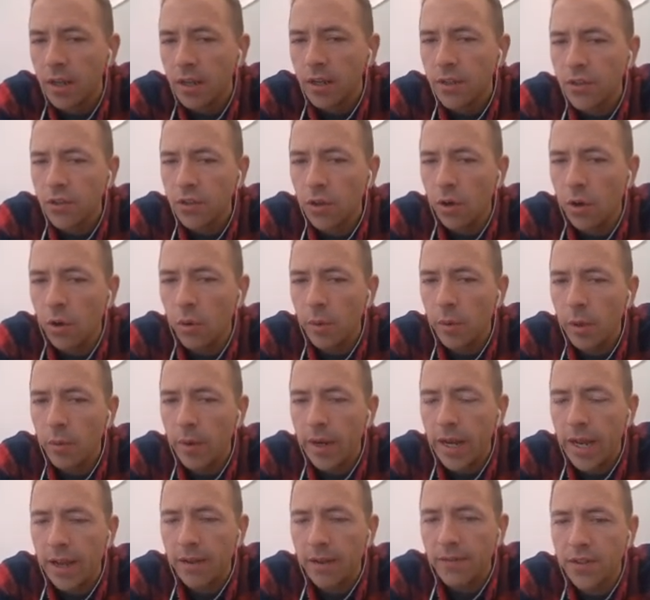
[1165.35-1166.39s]
So we
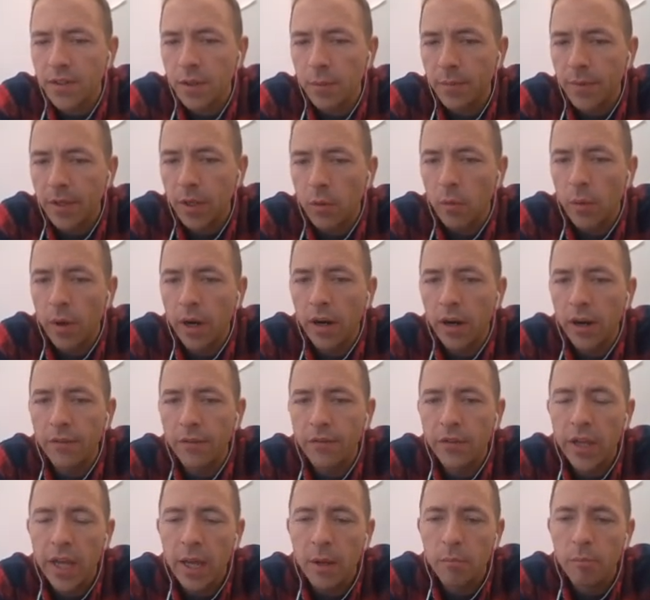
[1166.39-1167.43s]
would have something where
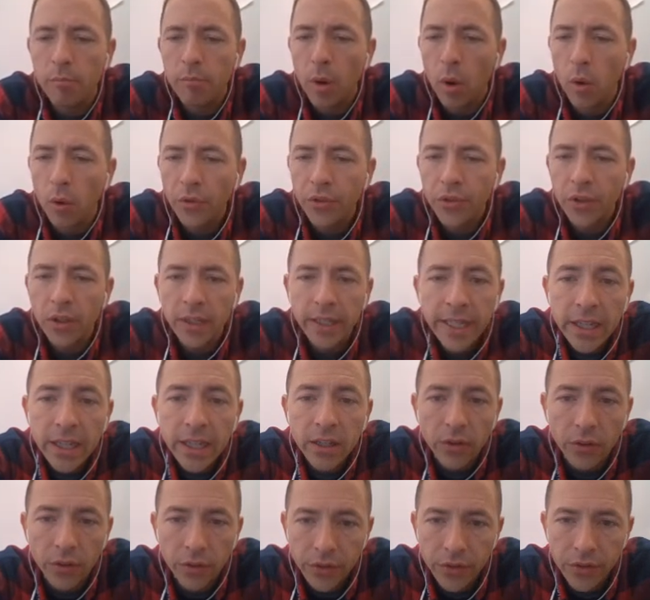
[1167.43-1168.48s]
if you had both
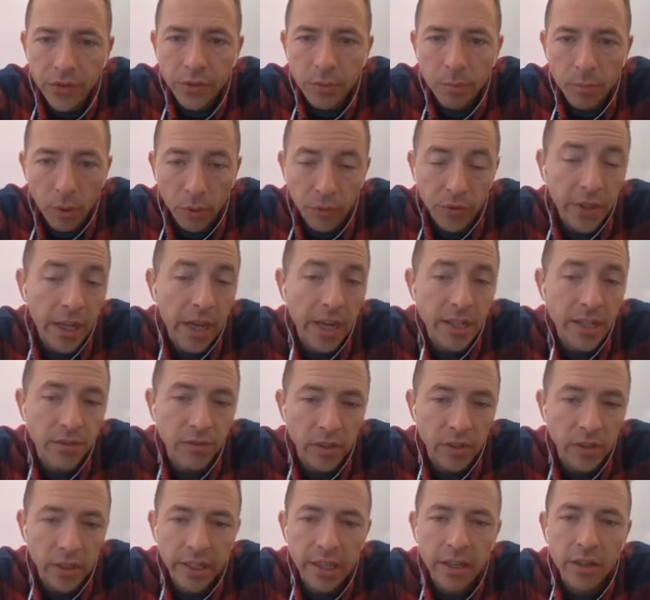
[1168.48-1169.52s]
alleles, both kinds
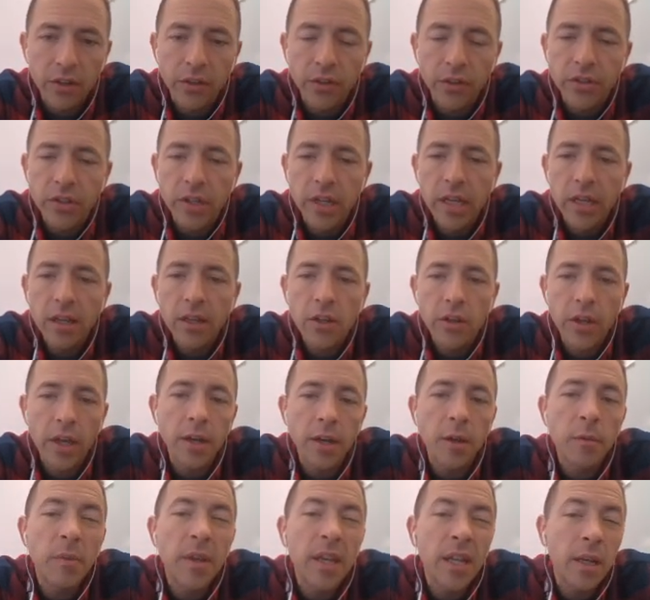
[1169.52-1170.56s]
of alleles, you
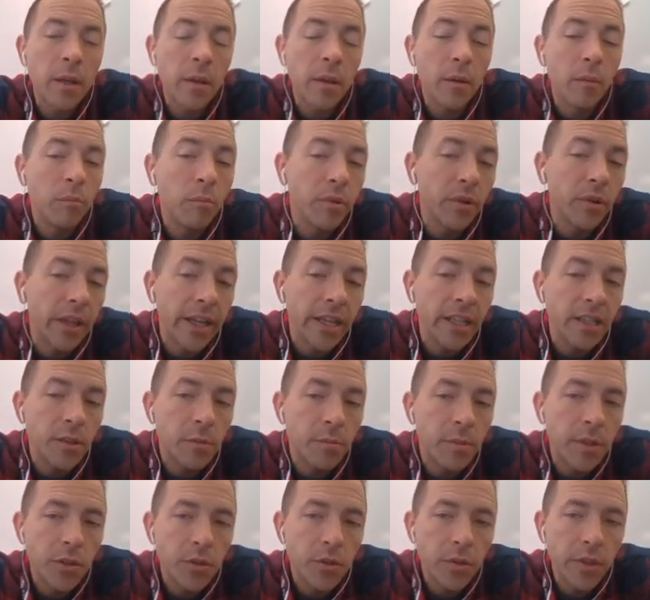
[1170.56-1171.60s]
end up getting a
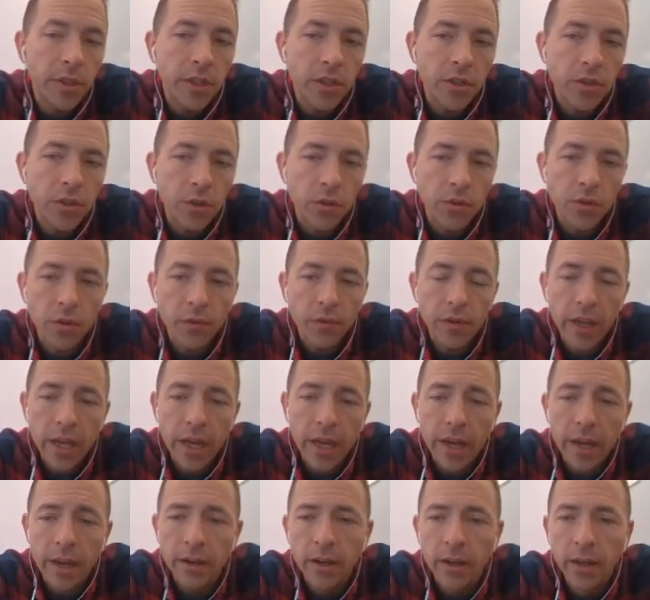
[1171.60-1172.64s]
blend between the two. So if you
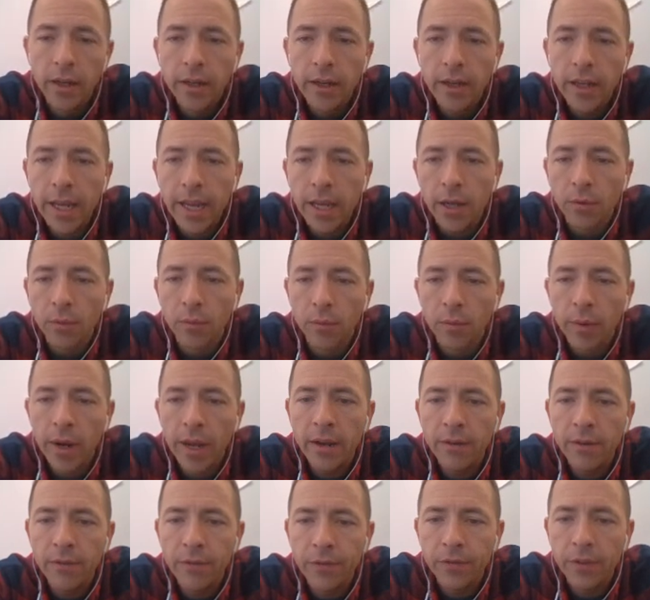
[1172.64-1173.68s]
had a
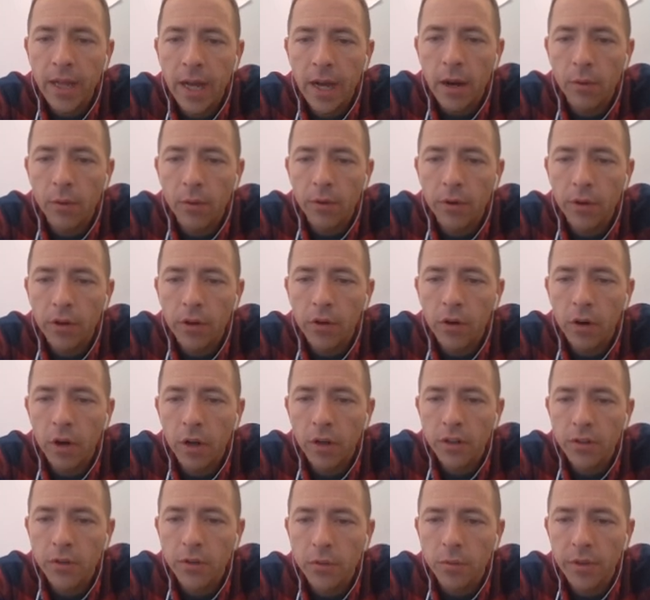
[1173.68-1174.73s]
red flower
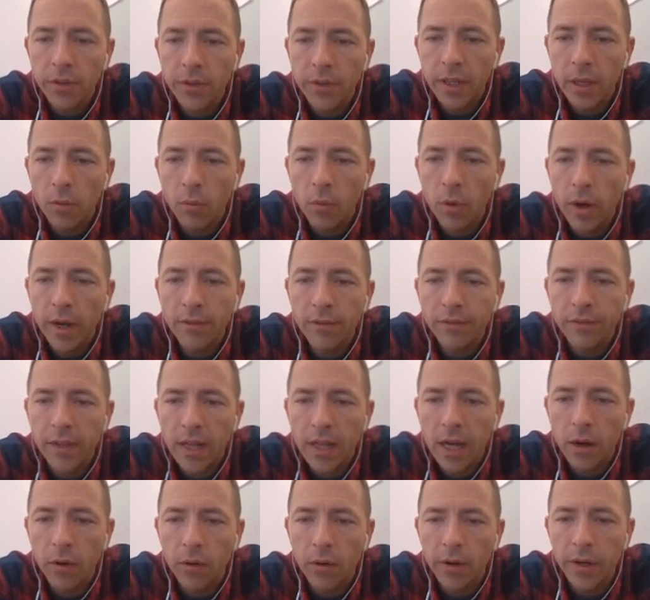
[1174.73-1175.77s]
crossed with a white
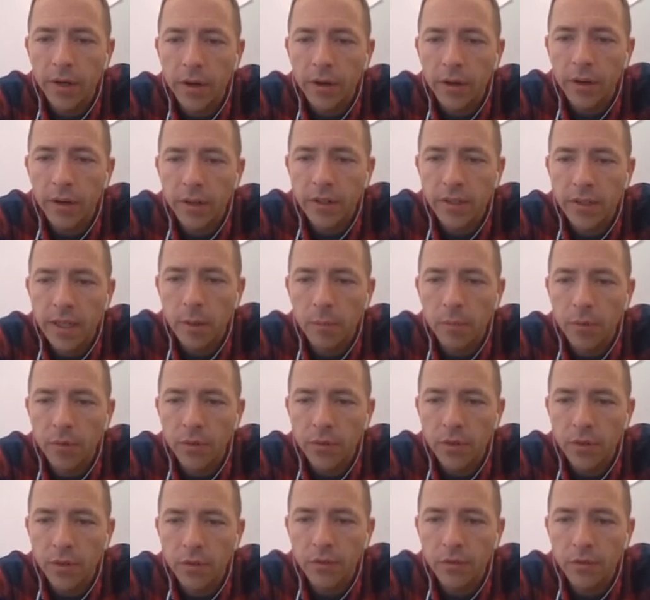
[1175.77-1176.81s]
flower in our
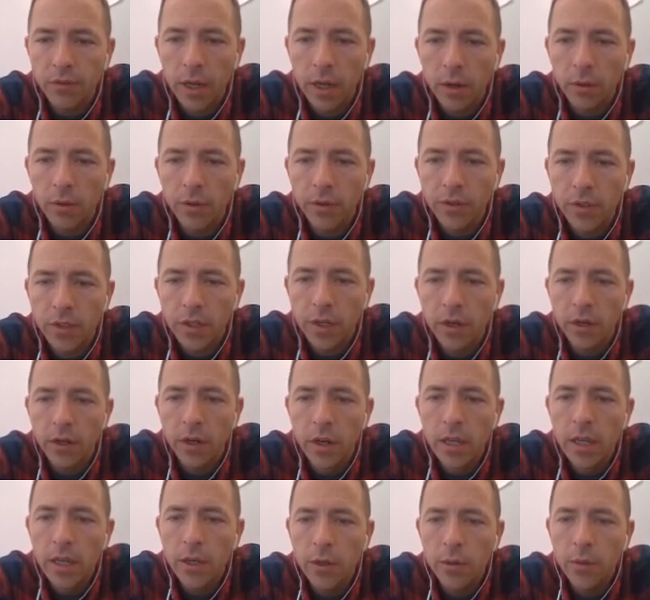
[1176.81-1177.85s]
examples of flowers here,
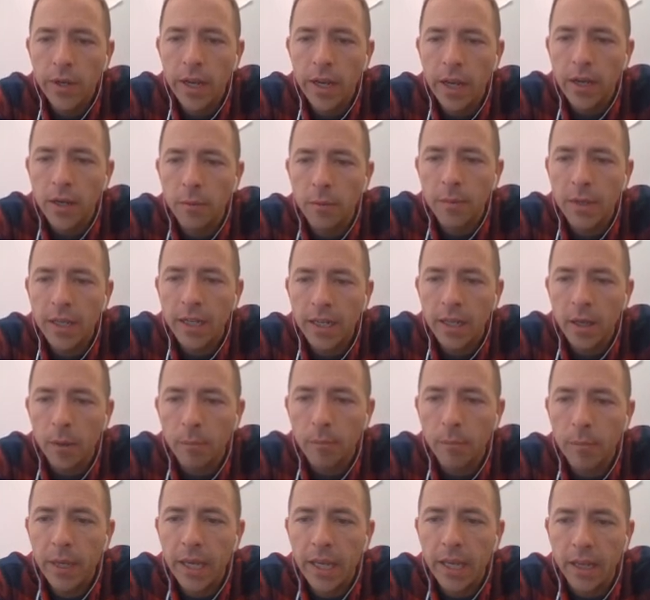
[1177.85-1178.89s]
you would end up getting a
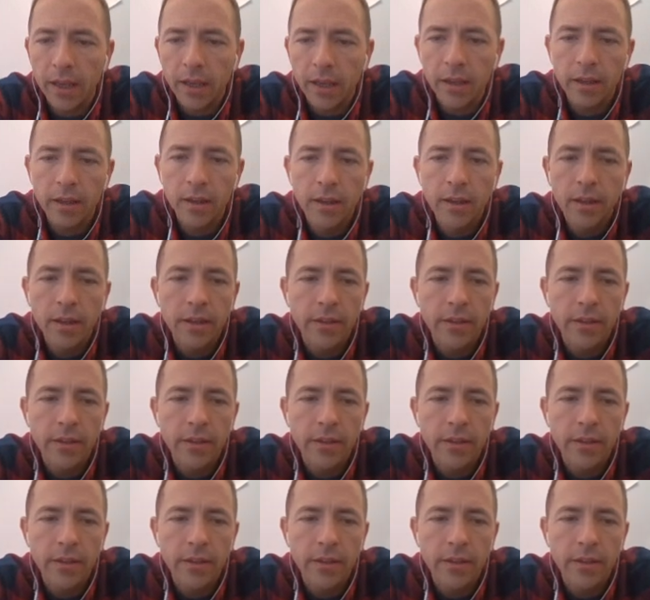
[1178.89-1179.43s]
pink.